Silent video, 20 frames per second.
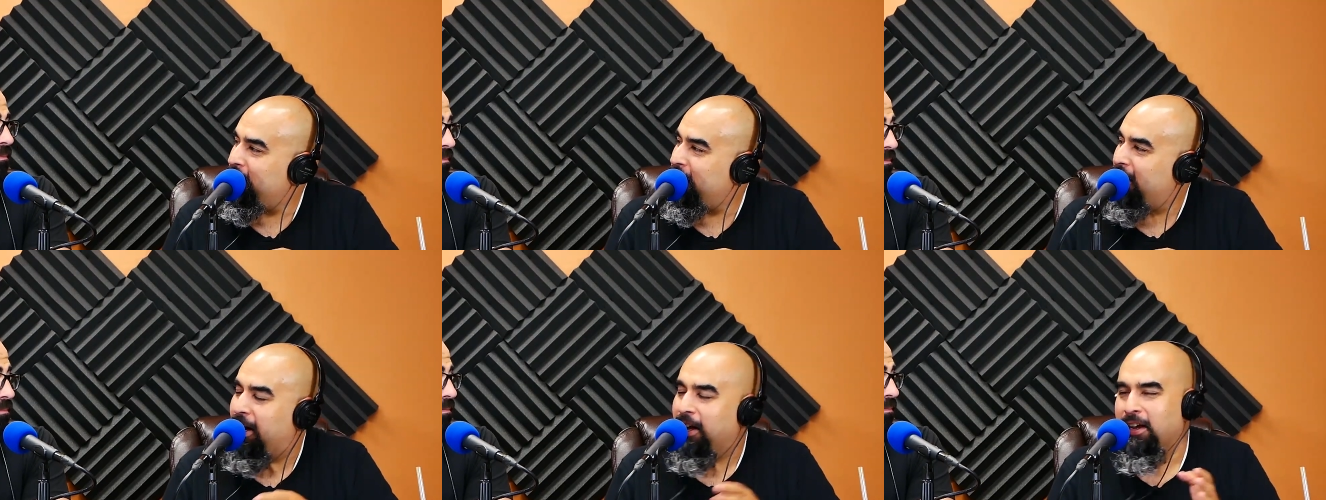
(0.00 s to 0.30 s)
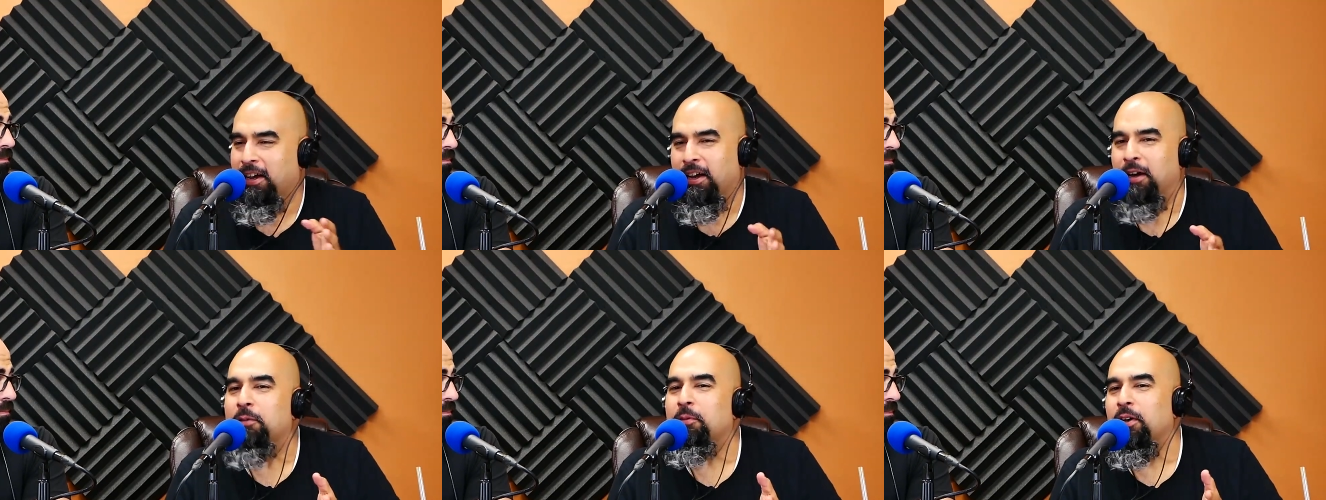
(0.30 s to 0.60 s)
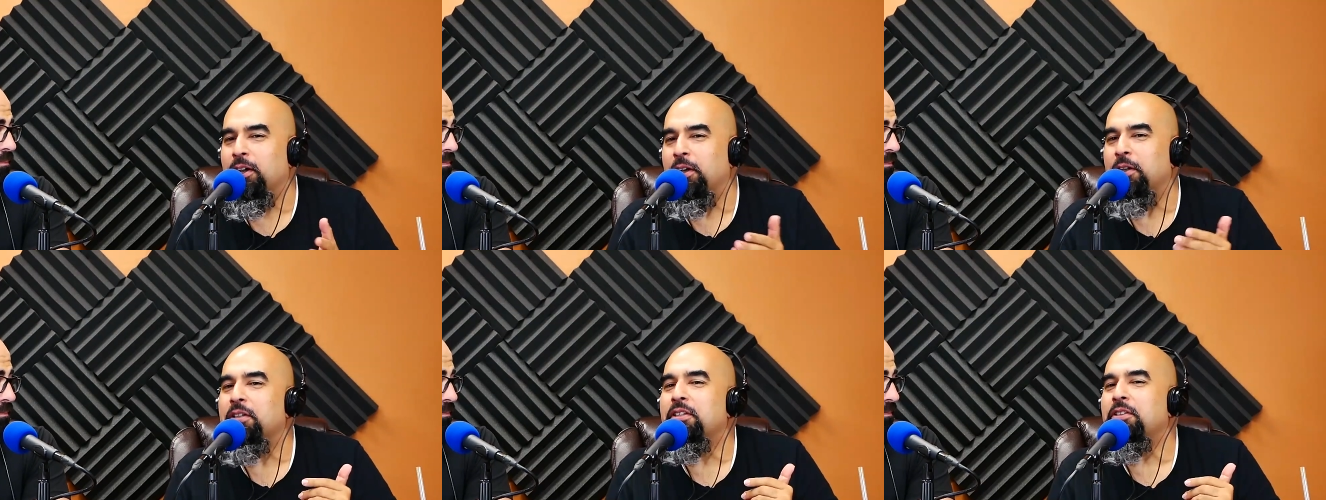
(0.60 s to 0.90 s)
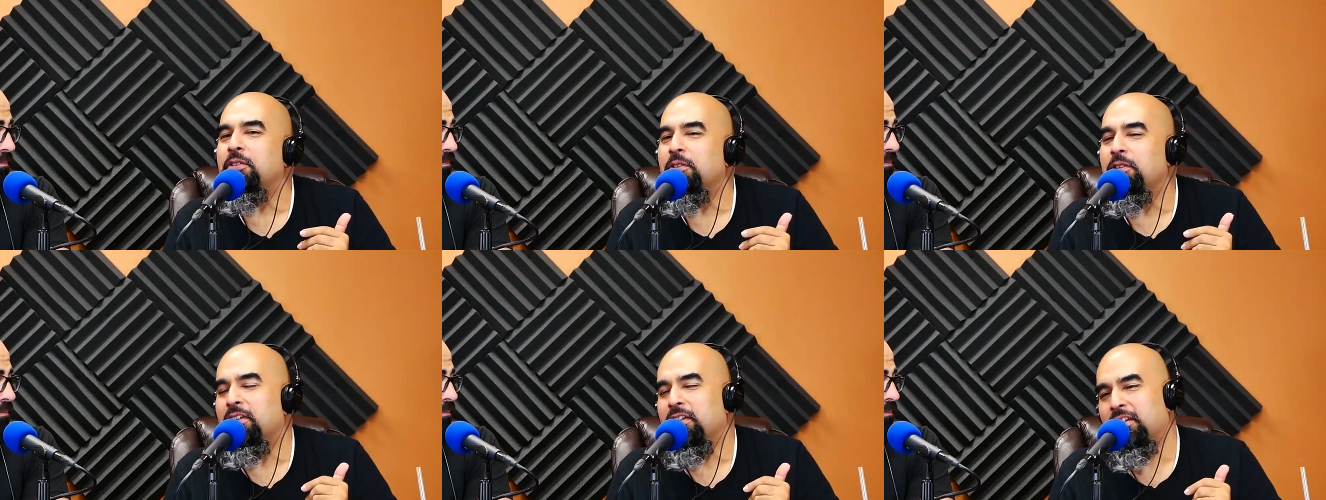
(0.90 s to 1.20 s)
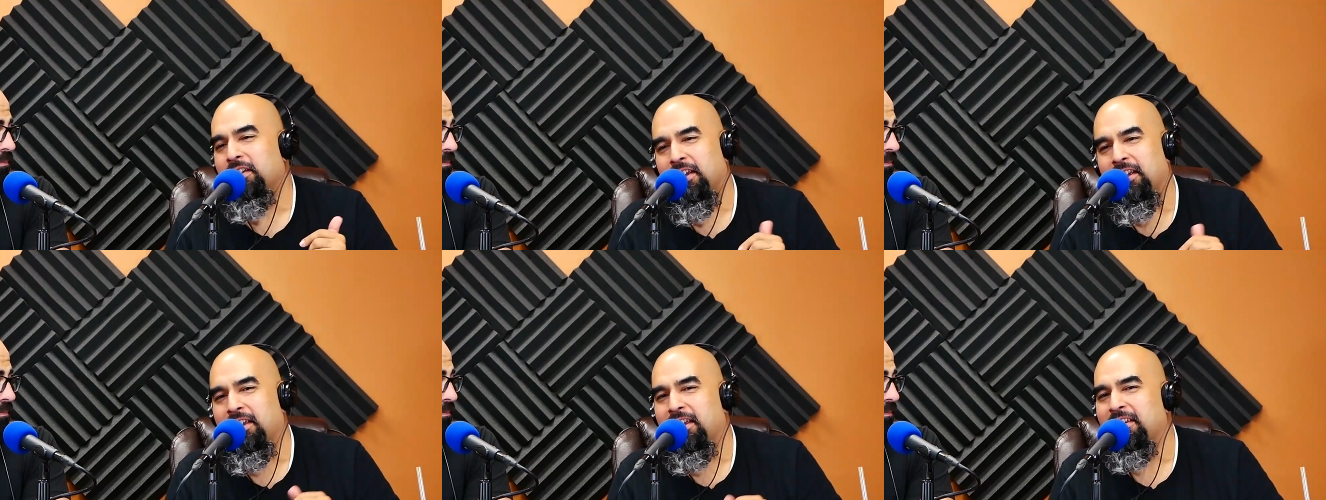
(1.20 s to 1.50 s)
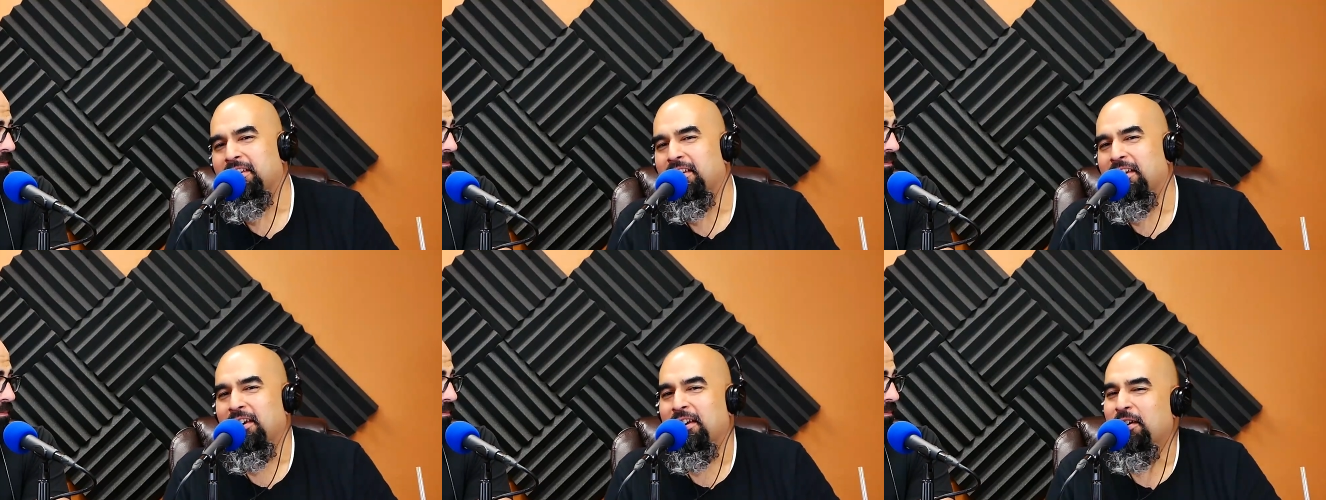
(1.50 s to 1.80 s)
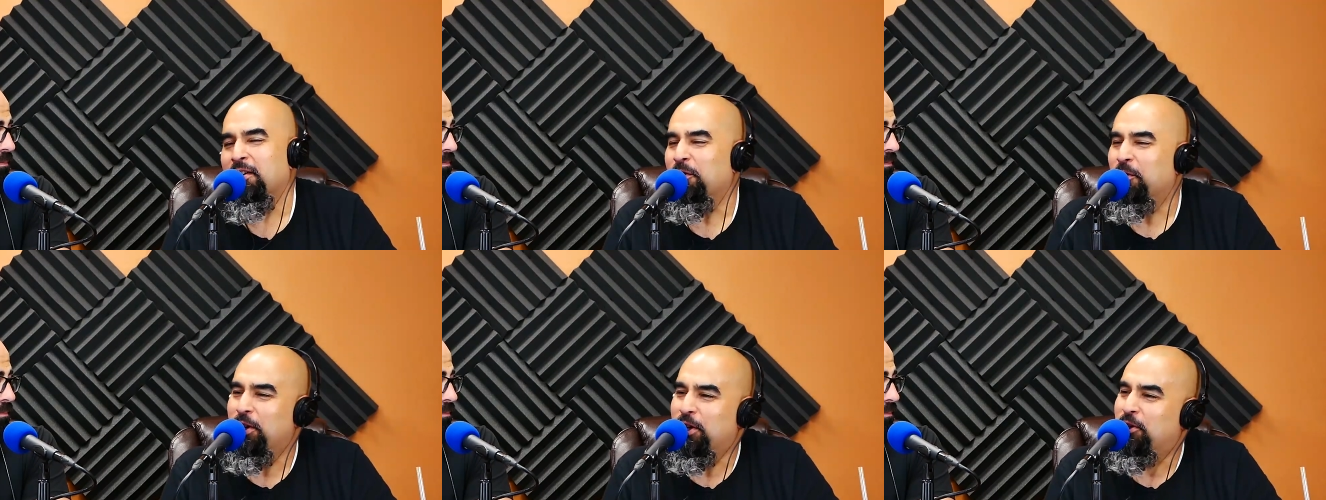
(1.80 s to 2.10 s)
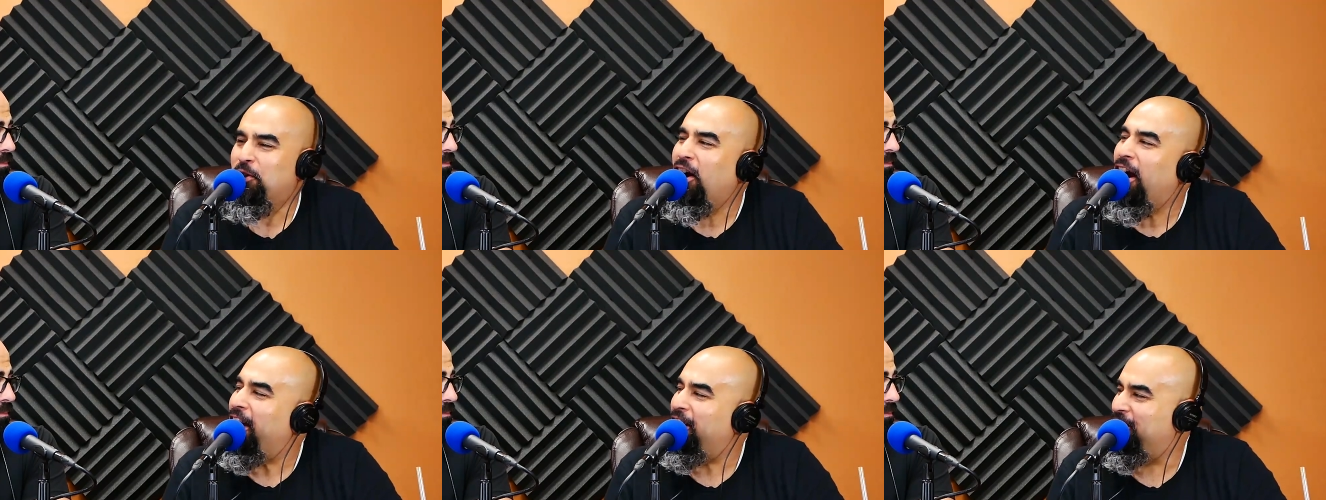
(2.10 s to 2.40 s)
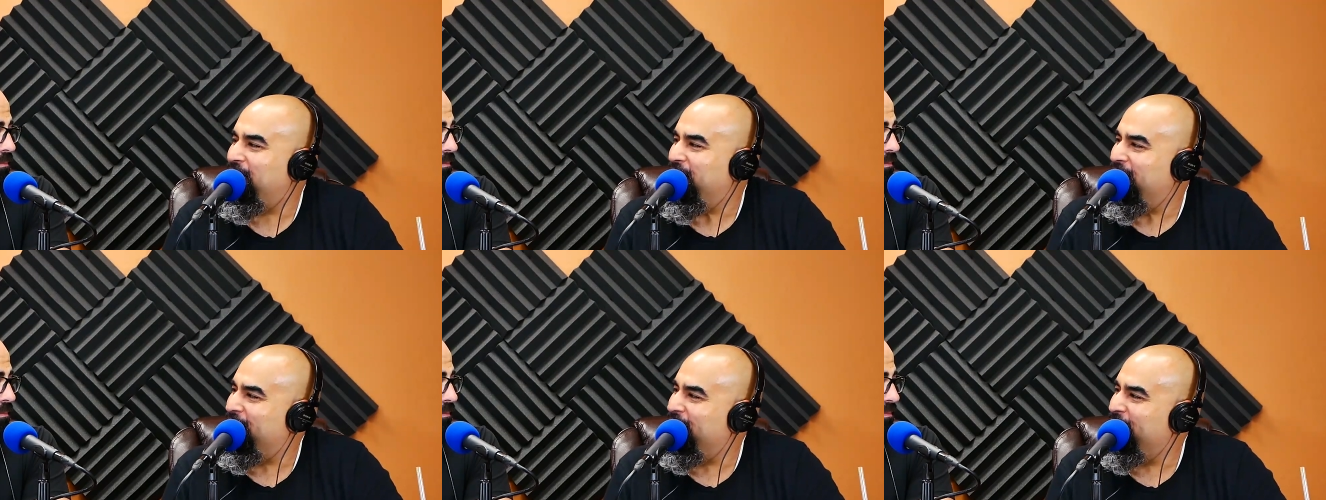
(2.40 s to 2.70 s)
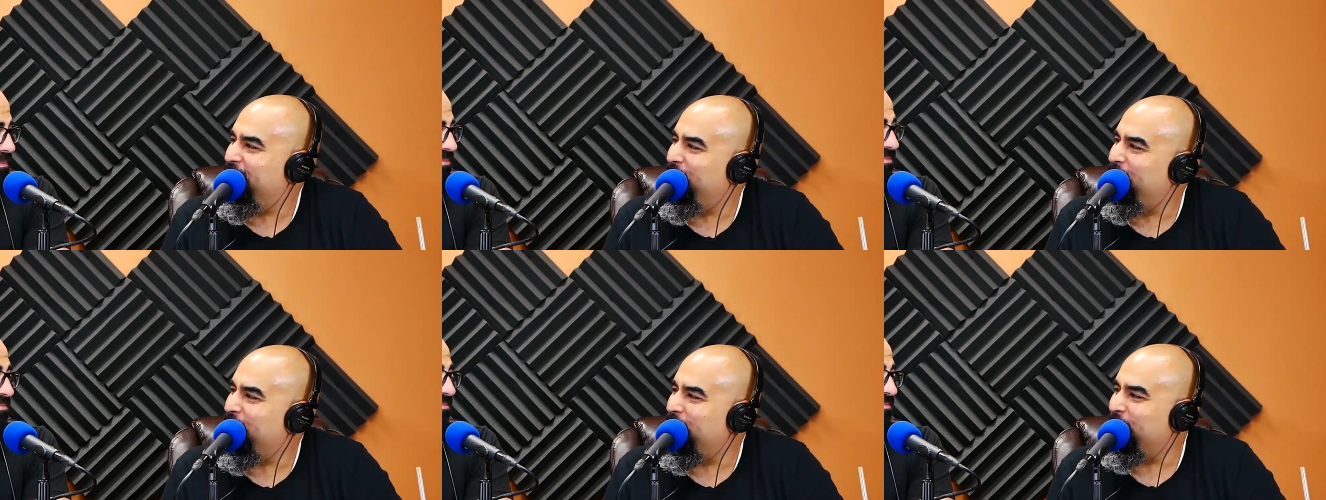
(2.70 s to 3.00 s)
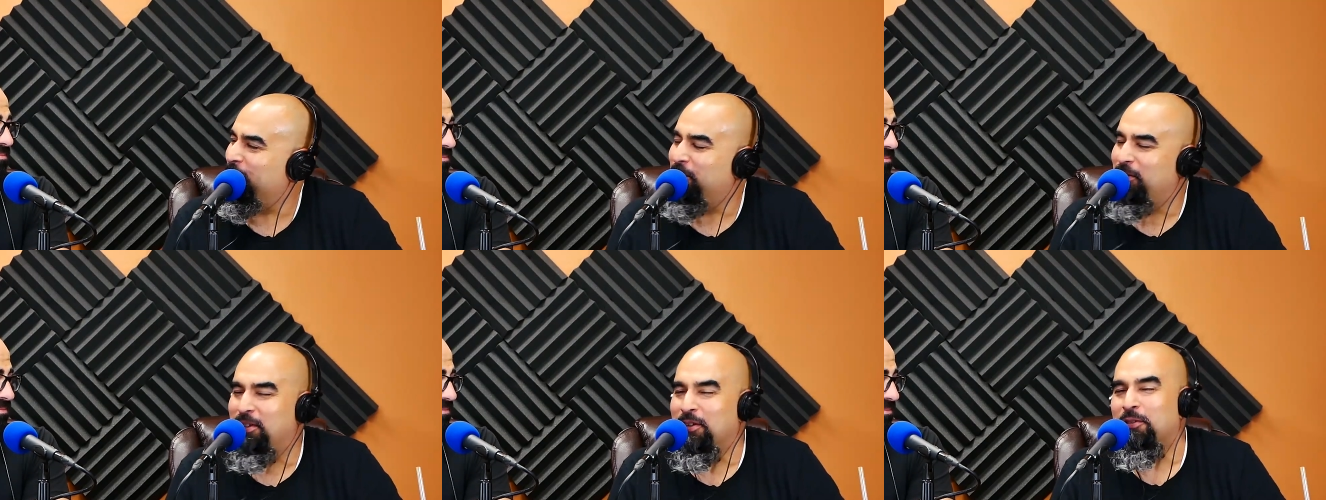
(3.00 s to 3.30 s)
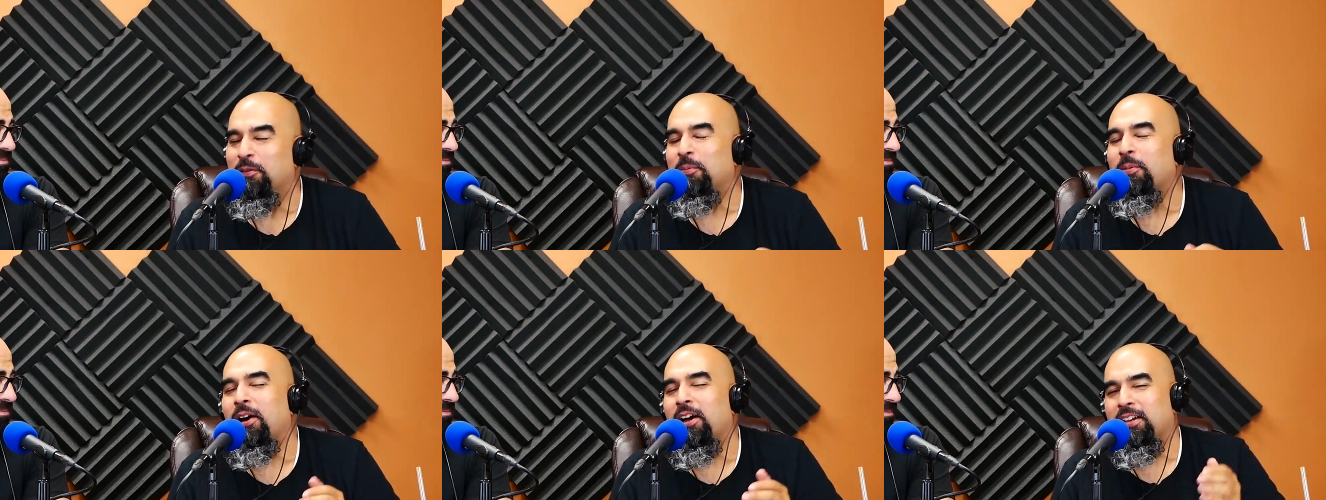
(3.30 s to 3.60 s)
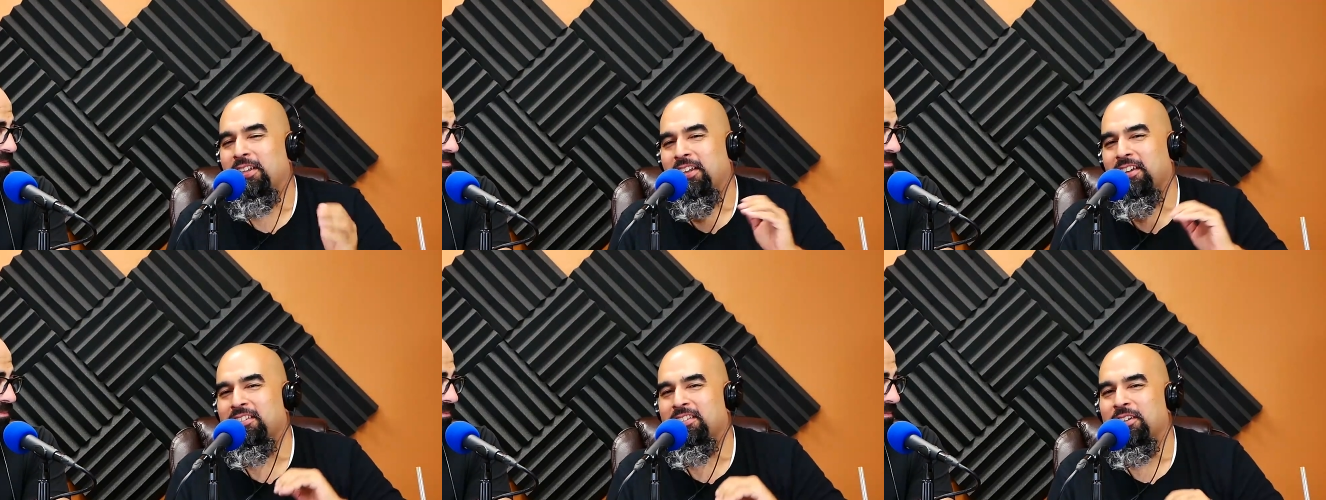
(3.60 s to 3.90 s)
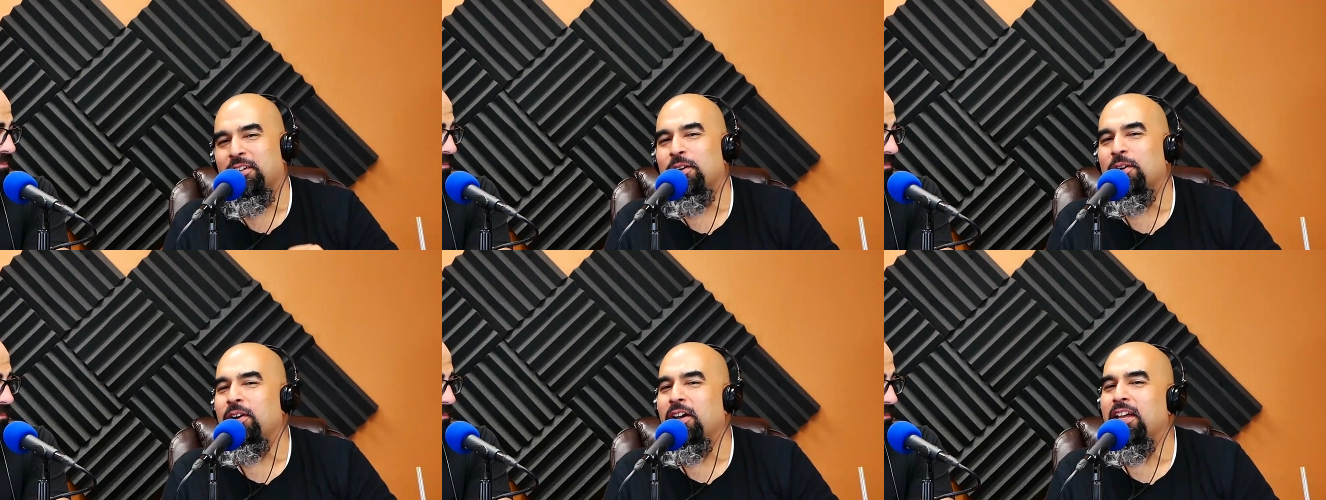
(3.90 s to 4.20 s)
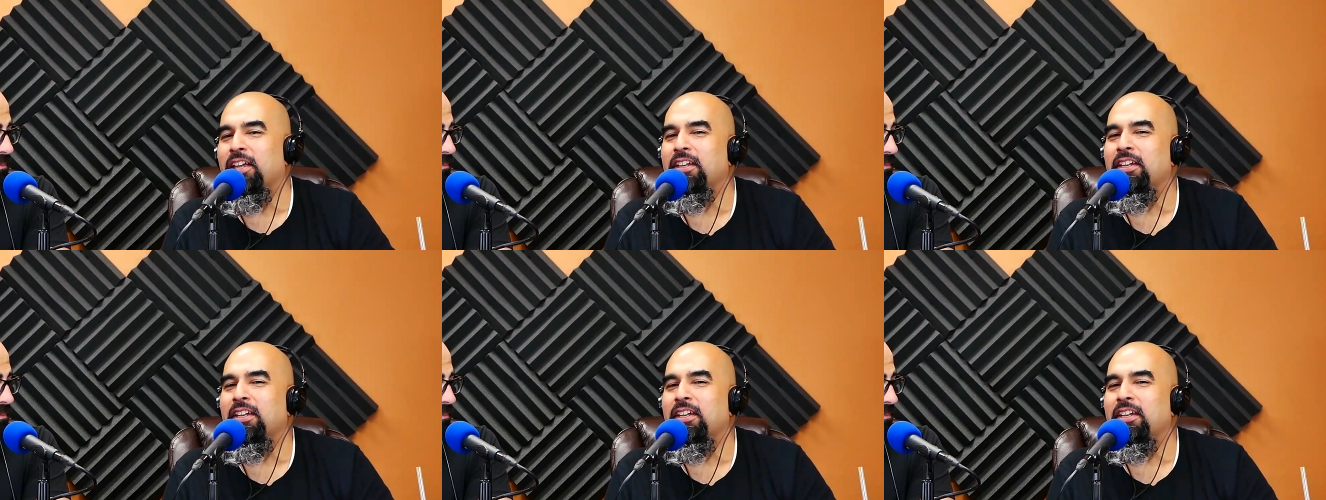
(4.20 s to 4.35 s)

I want to, I guess, a retraction from several podcasts ago.